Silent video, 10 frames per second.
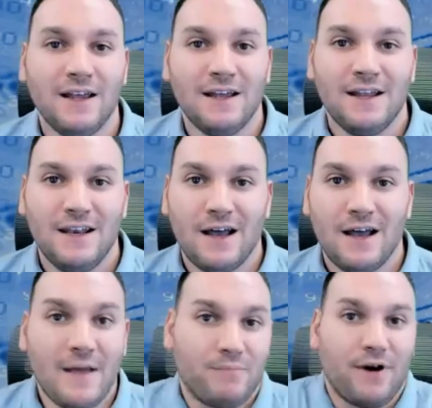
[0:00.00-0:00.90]
Now
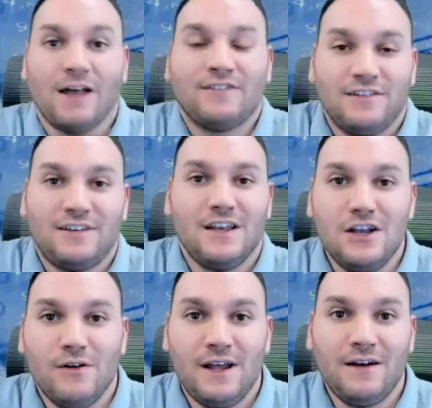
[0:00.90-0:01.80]
that processing
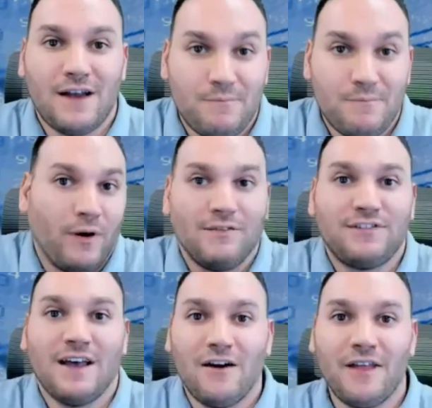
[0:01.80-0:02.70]
unit, that point of
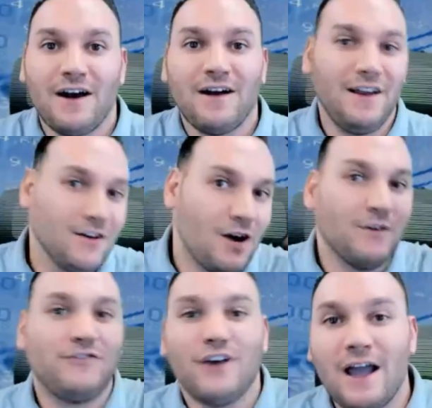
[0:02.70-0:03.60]
sale there, it'll go
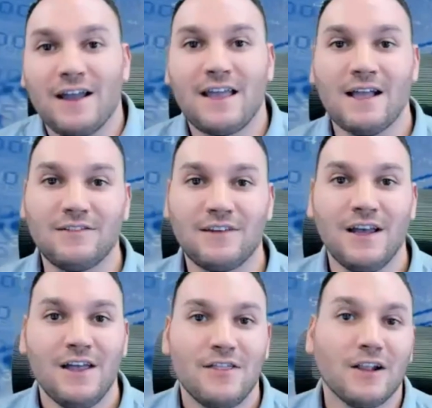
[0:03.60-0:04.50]
and check against
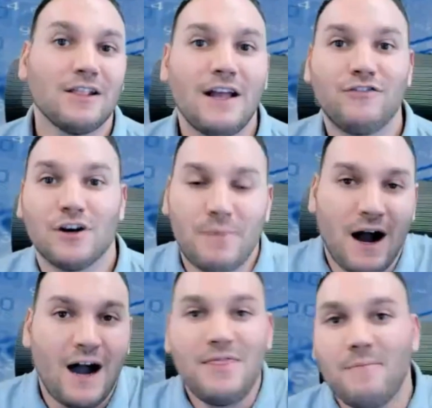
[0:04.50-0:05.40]
the ledger
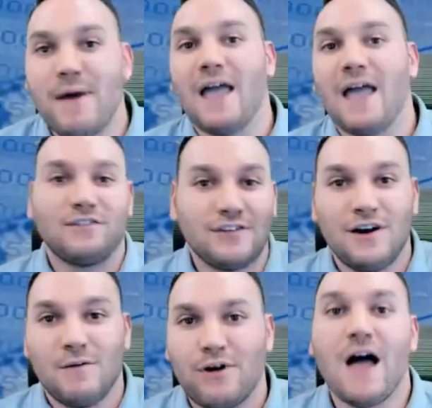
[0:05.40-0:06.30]
behind the bank's
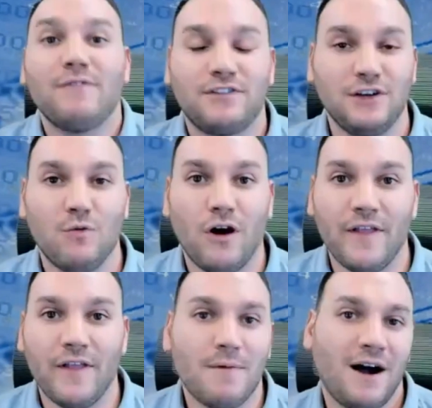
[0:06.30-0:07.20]
privacy wall
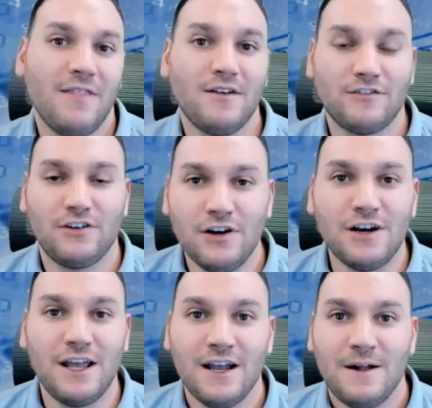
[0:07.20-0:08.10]
there, behind their
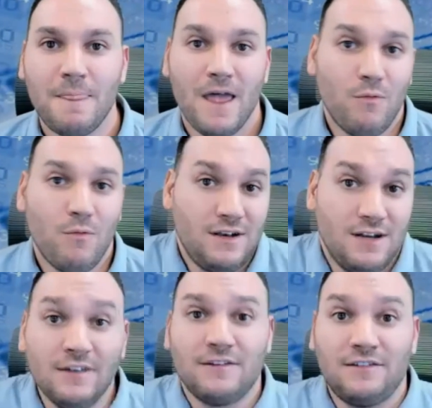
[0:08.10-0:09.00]
security. And what it
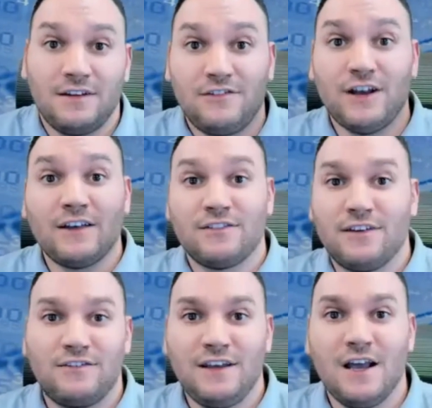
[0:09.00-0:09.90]
does is it checks to
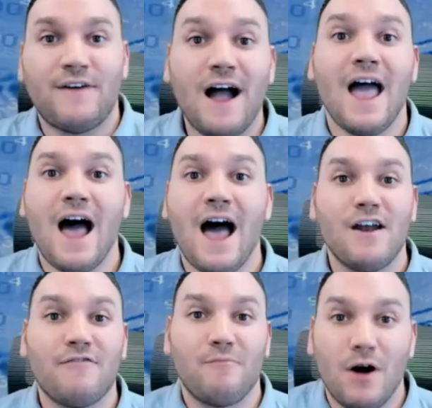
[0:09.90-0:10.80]
see if I have
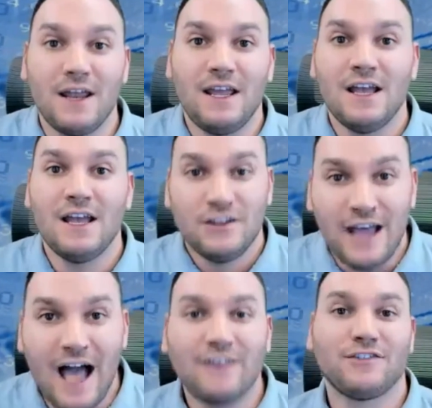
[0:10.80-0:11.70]
enough money to
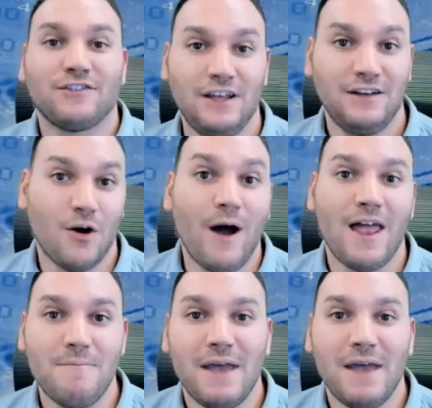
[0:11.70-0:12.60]
actually go ahead
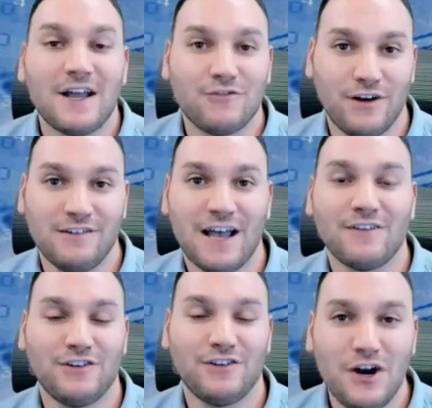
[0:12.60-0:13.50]
and make that
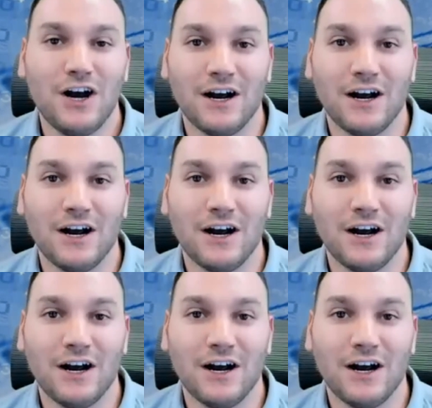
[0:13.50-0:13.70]
transaction occur.